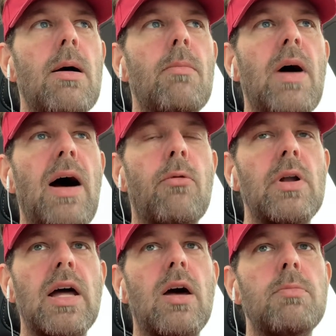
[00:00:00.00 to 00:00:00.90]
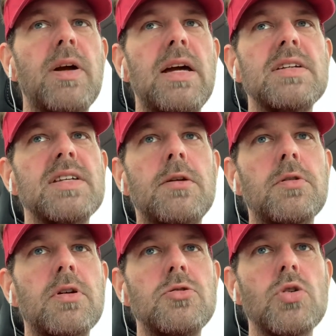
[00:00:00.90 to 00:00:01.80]
I really hope it gets under
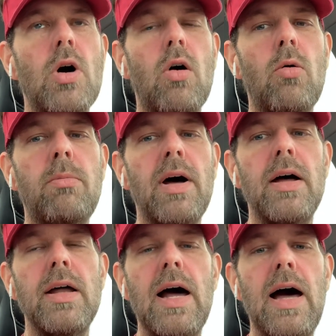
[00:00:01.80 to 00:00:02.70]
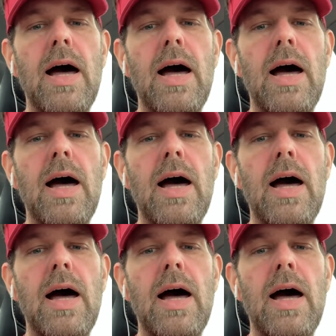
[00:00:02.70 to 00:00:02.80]
control, but